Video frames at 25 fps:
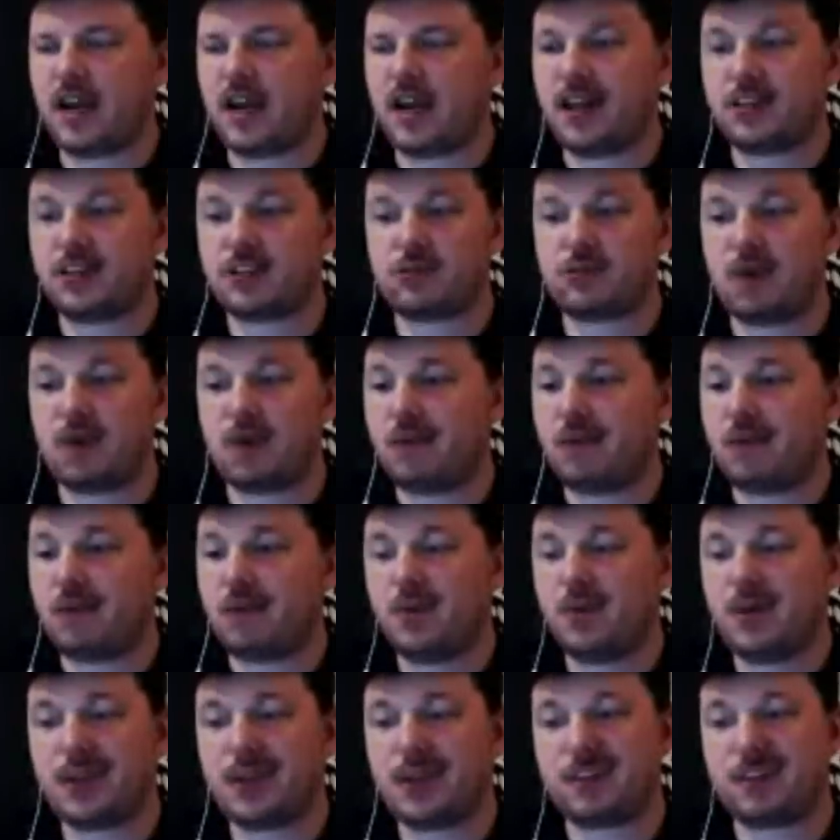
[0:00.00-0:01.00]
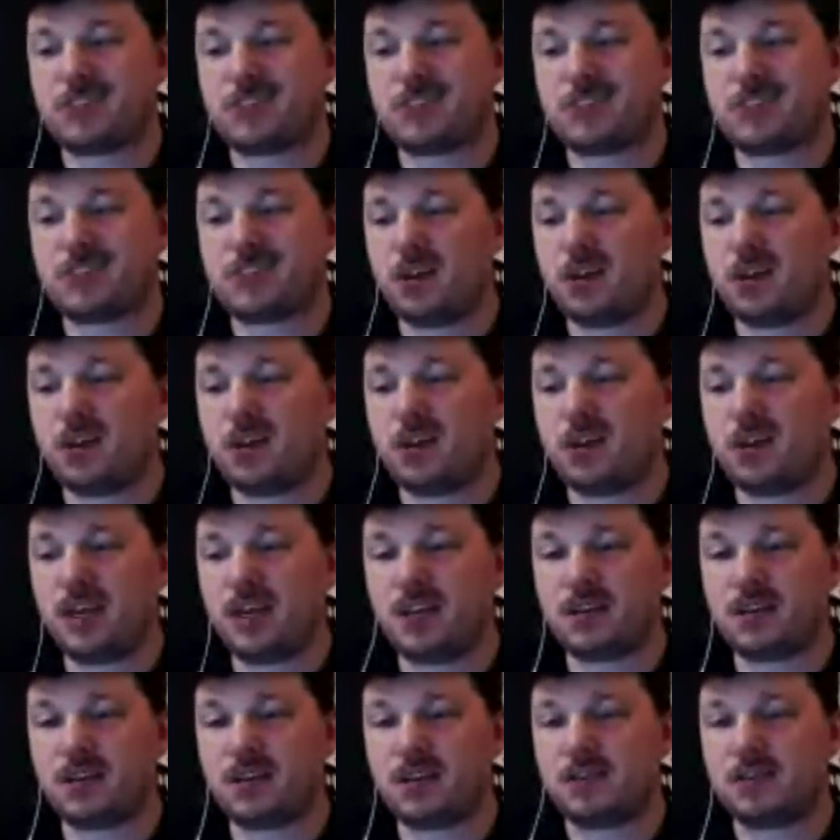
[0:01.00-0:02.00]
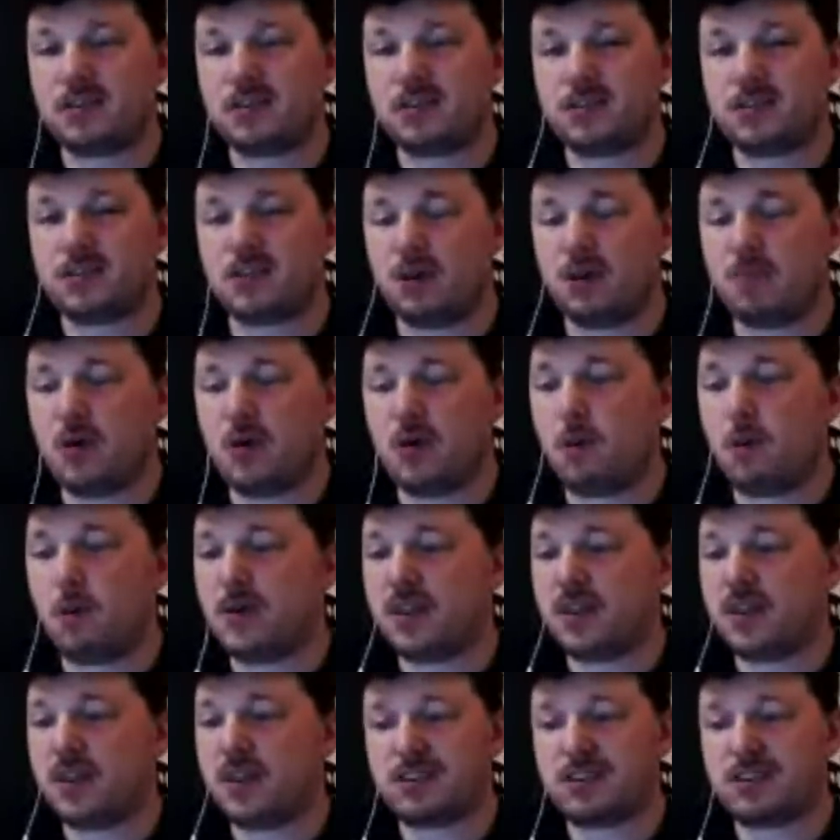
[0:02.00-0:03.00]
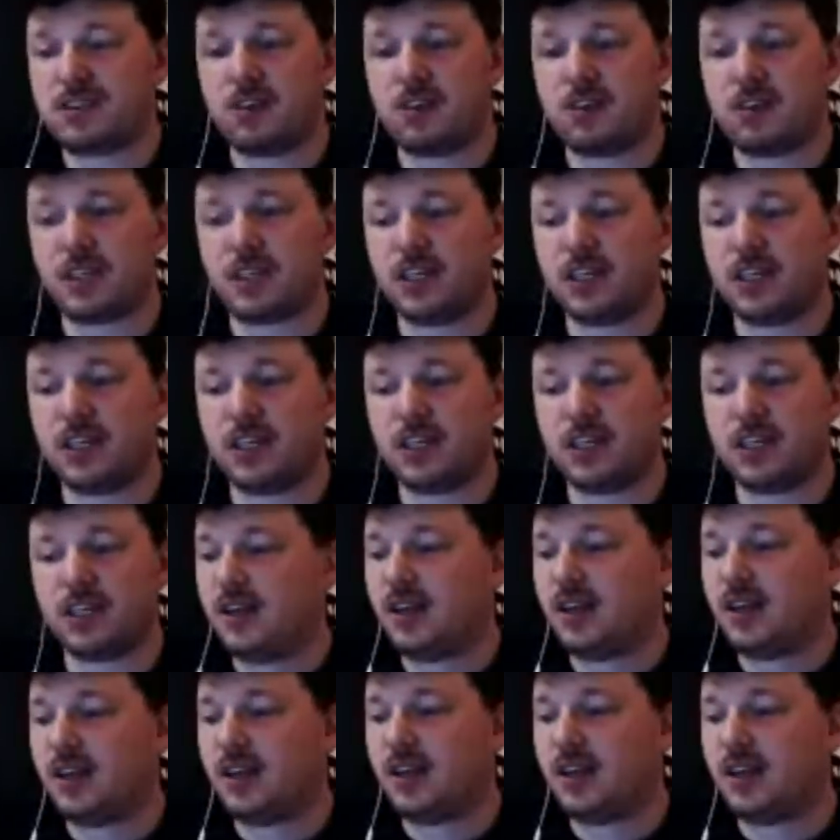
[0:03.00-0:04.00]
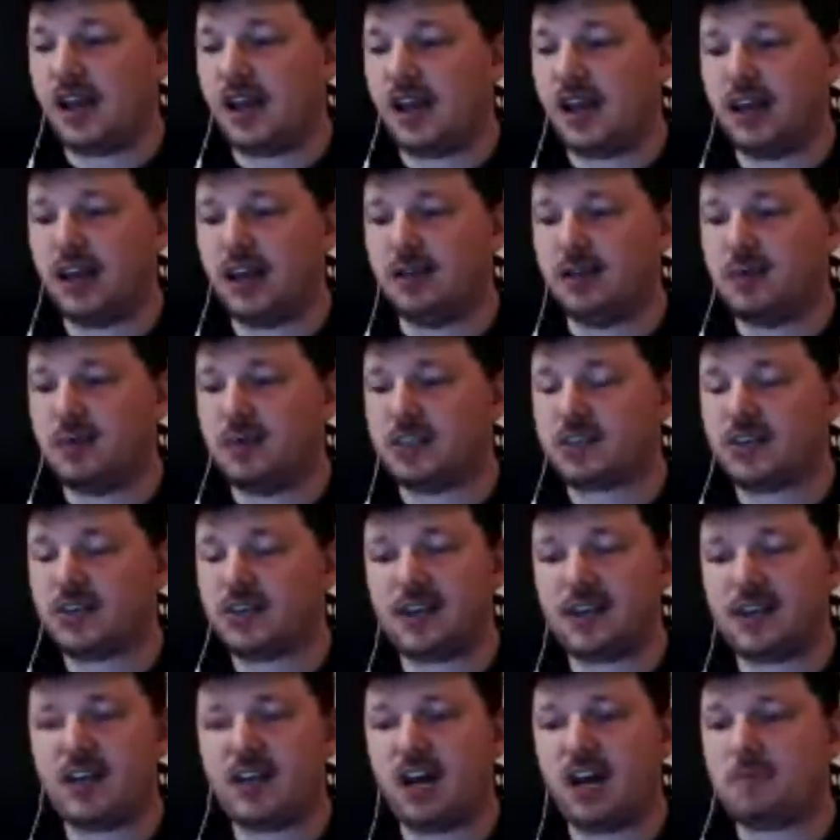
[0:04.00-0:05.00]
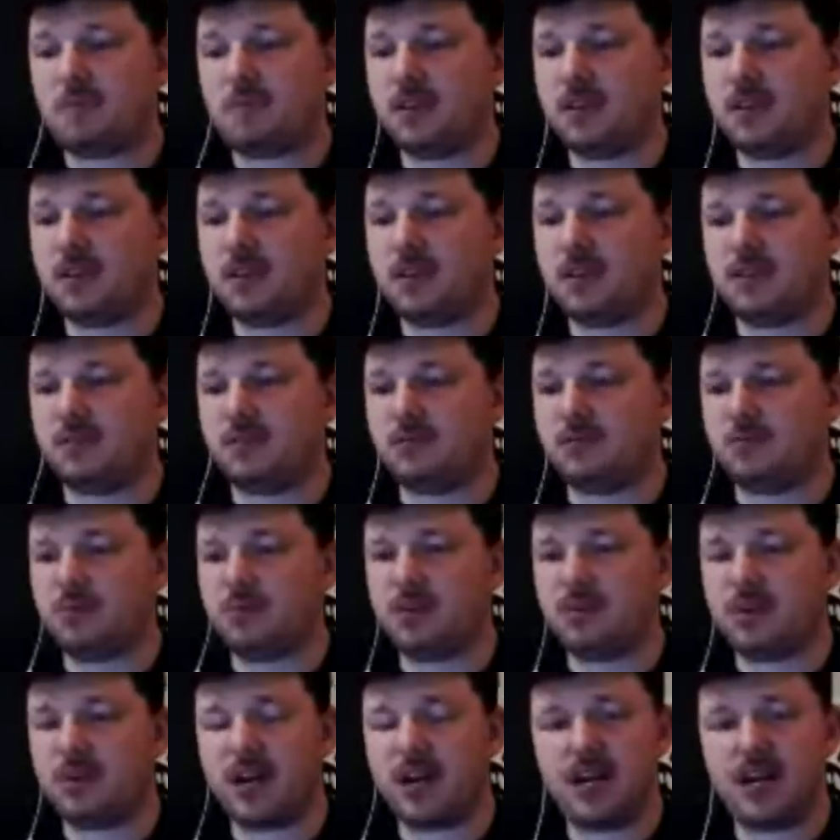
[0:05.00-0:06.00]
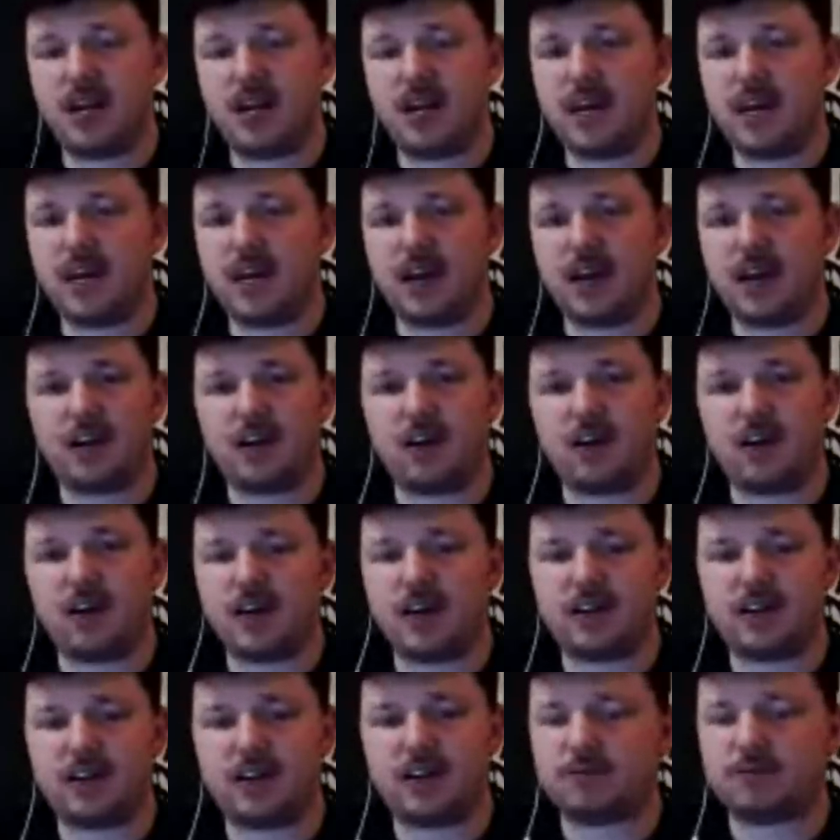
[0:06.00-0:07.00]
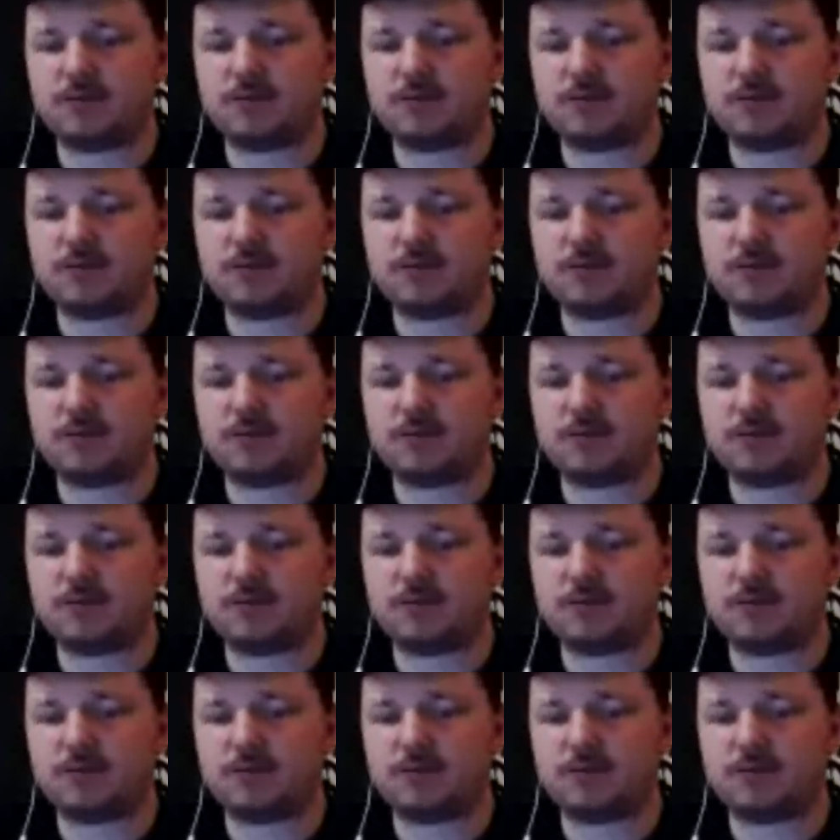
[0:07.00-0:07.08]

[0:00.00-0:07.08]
I guess, right when we can start loading in. So I'm hoping that's early, and be setting up, and then be ready to hang out all night.